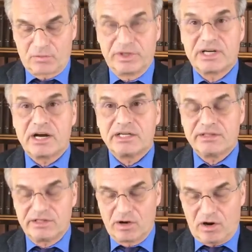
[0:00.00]

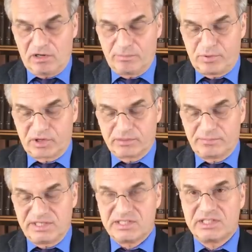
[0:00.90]
Regarding the all-important
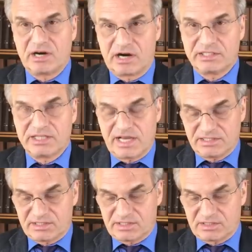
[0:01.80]
PCR
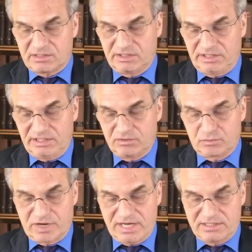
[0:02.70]
tests, Yeadon
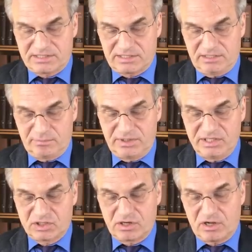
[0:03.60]
writes in a
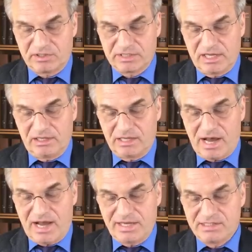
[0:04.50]
piece called
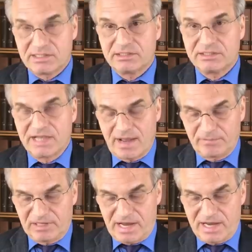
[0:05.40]
"Lies,
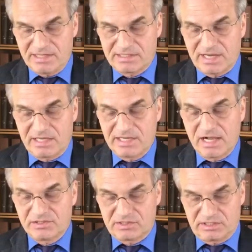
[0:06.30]
Damned Lies, and
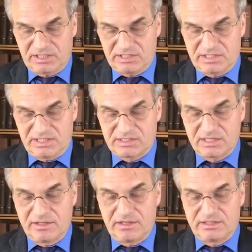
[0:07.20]
Health
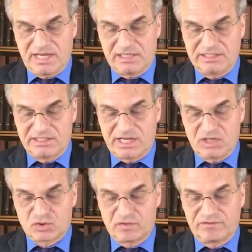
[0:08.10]
Statistics, The Deadly
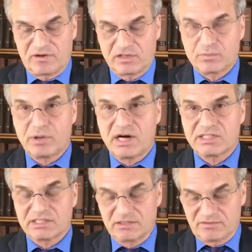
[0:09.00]
Danger of False
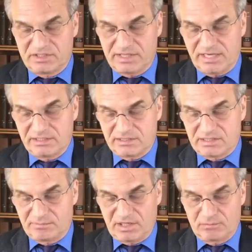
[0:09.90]
Positives," dated
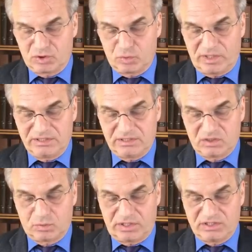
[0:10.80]
September
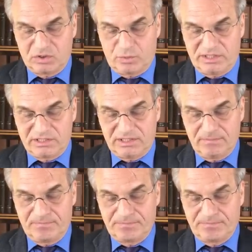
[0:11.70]
20th, 2020,